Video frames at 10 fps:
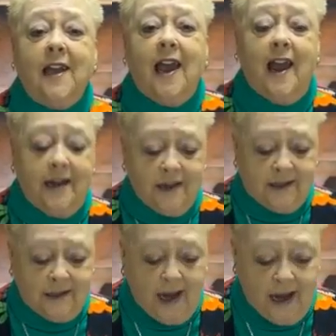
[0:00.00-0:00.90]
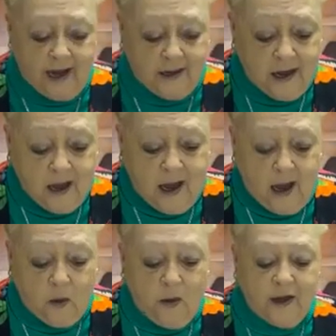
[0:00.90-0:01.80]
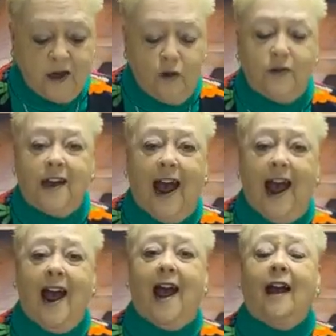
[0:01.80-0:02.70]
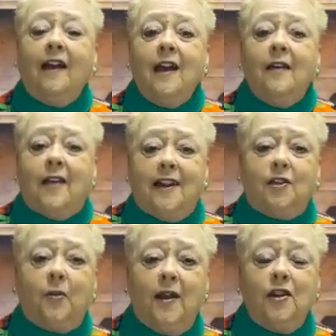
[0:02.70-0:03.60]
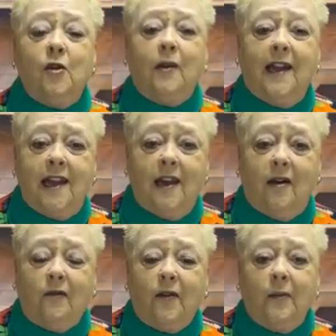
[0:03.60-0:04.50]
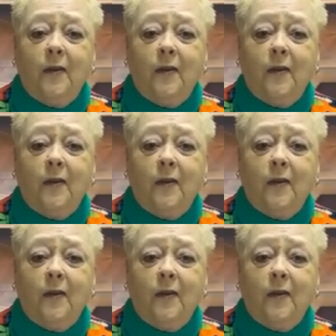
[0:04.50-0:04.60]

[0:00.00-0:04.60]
And he said, uh, when you die, that's when you live.